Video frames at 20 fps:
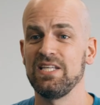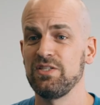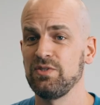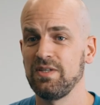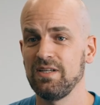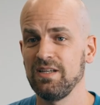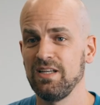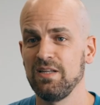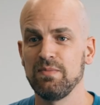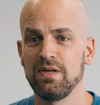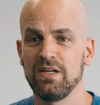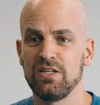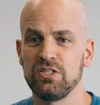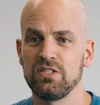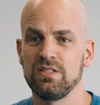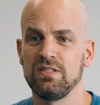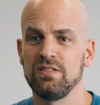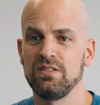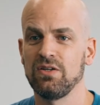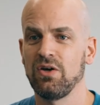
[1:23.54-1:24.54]
As you can
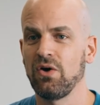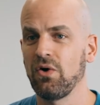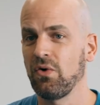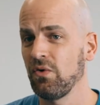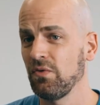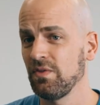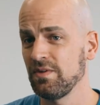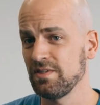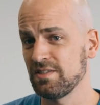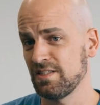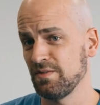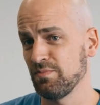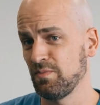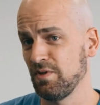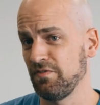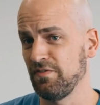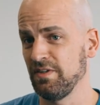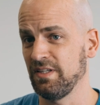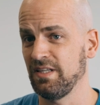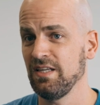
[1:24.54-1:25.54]
imagine, all this
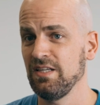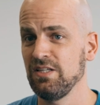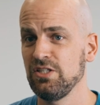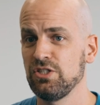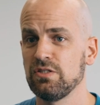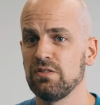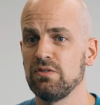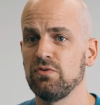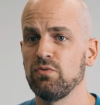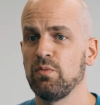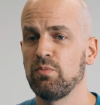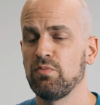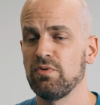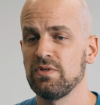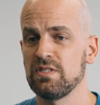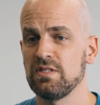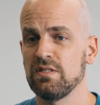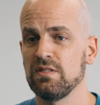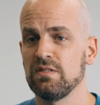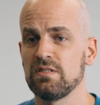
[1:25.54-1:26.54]
simplification
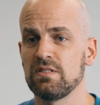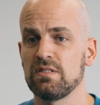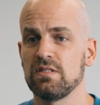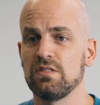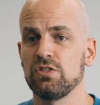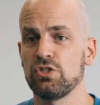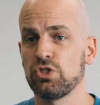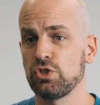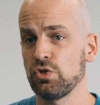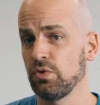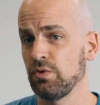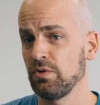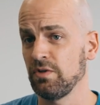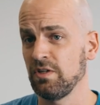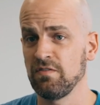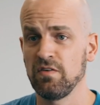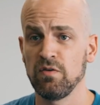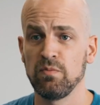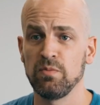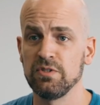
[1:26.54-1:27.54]
represents shorter
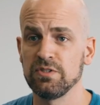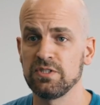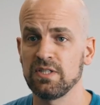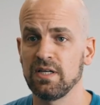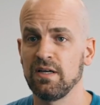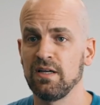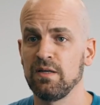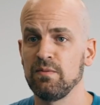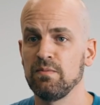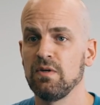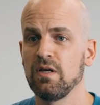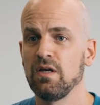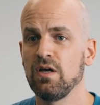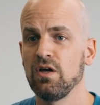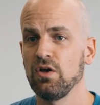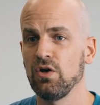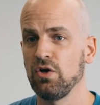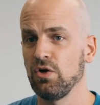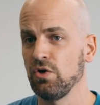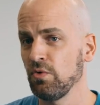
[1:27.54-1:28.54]
development time,
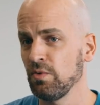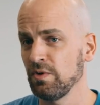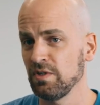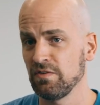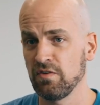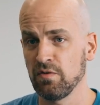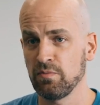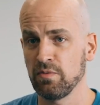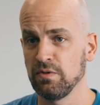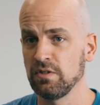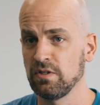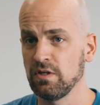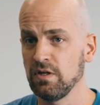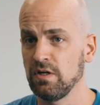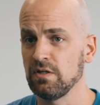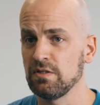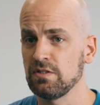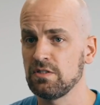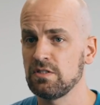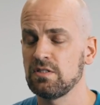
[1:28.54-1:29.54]
lower development
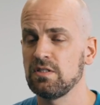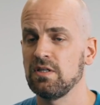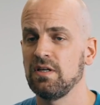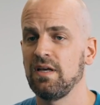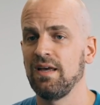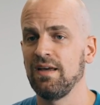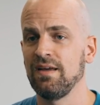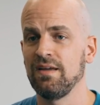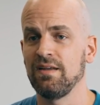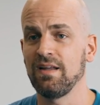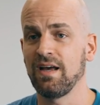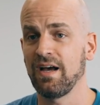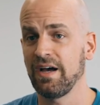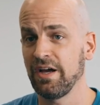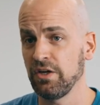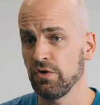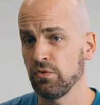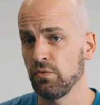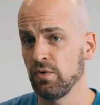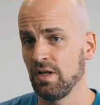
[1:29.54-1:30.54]
costs, and
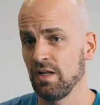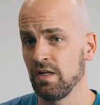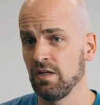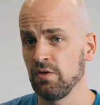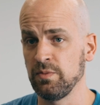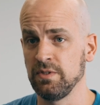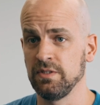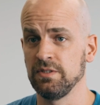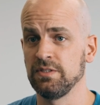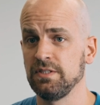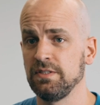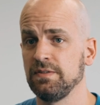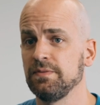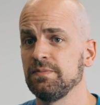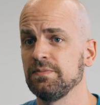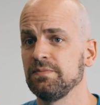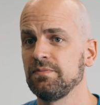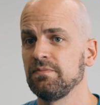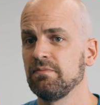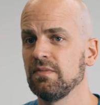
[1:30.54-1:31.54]
higher reliability.
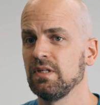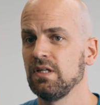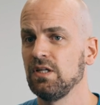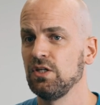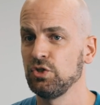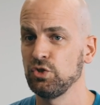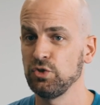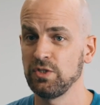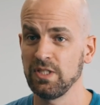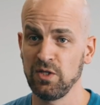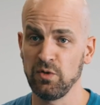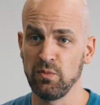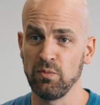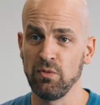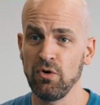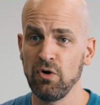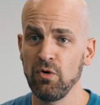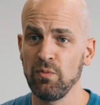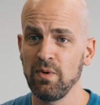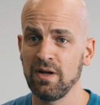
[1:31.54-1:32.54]
To tell you
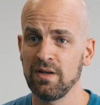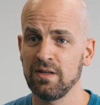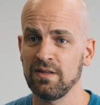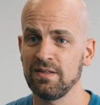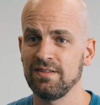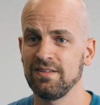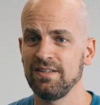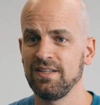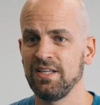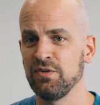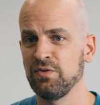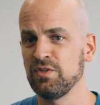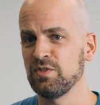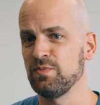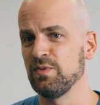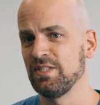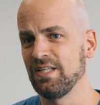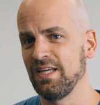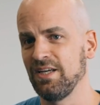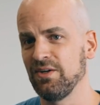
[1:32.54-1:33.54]
more about it, here is
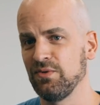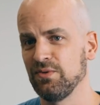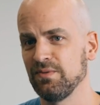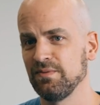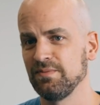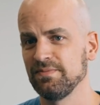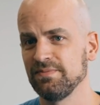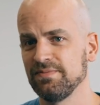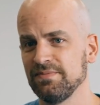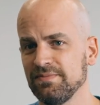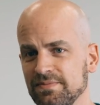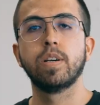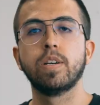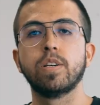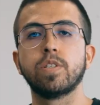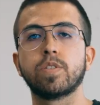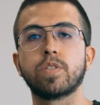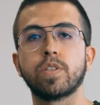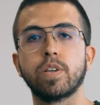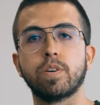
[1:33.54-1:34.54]
Matteo.
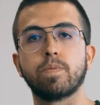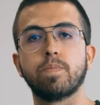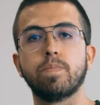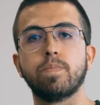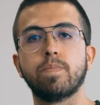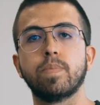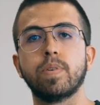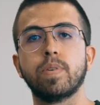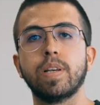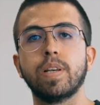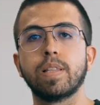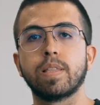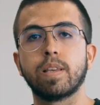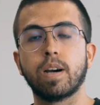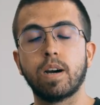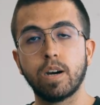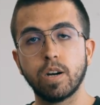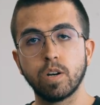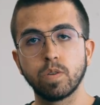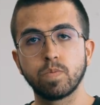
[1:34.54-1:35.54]
So, the
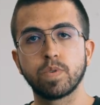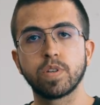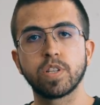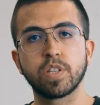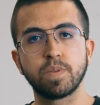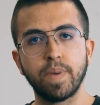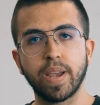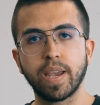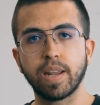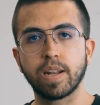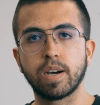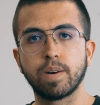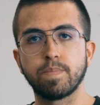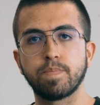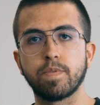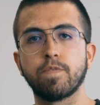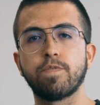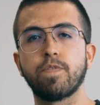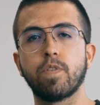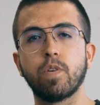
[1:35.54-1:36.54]
hardware is made up
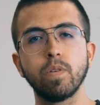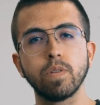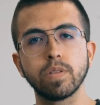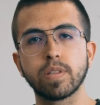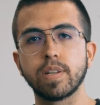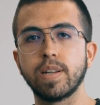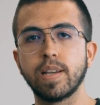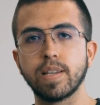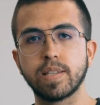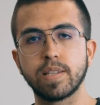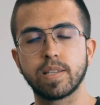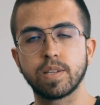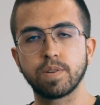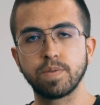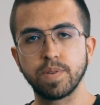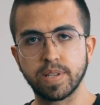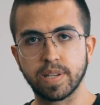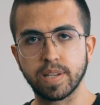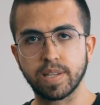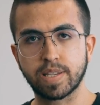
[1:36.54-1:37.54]
of all the necessary
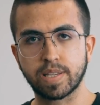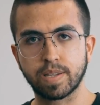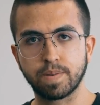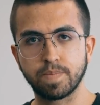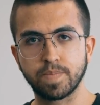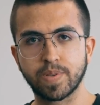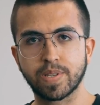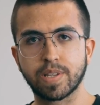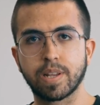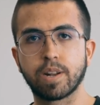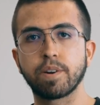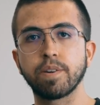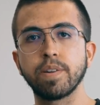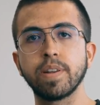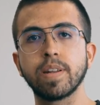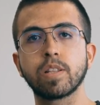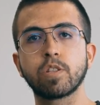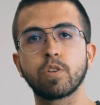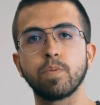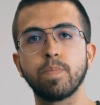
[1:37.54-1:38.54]
systems that are
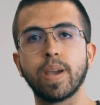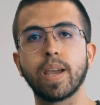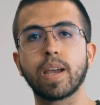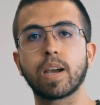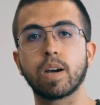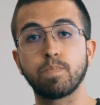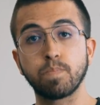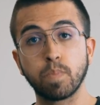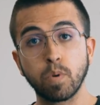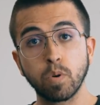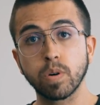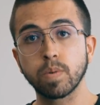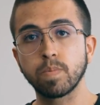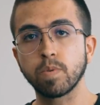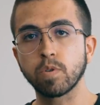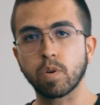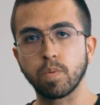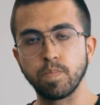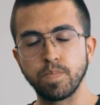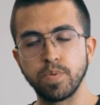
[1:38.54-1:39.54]
needed to make a portable
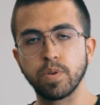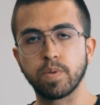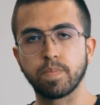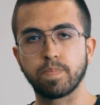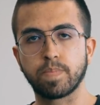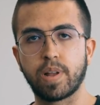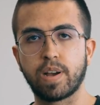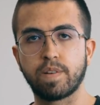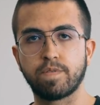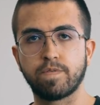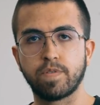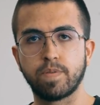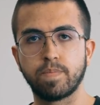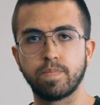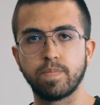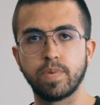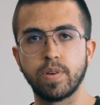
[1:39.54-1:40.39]
computing platform.